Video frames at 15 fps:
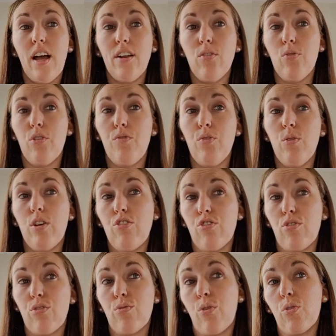I don't know if you can
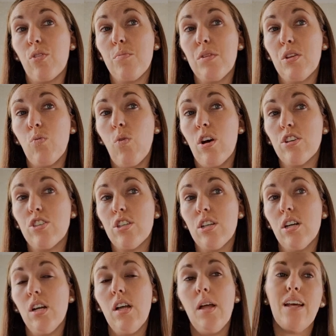just throw them in the
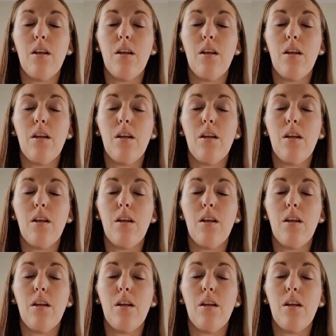washer.